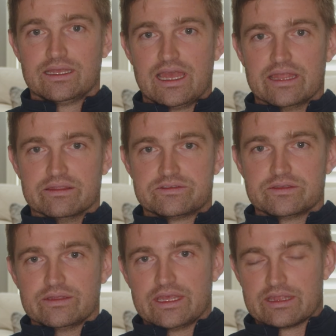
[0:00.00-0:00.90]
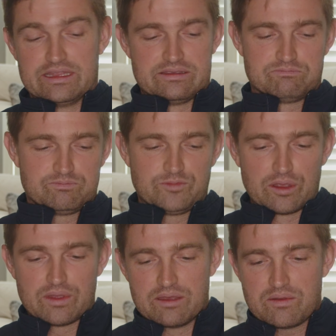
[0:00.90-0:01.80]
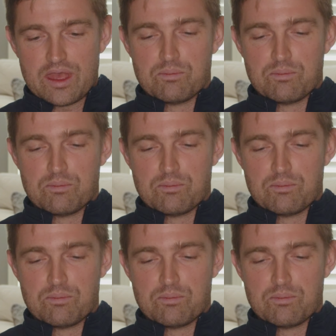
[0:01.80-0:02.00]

and in a you know a,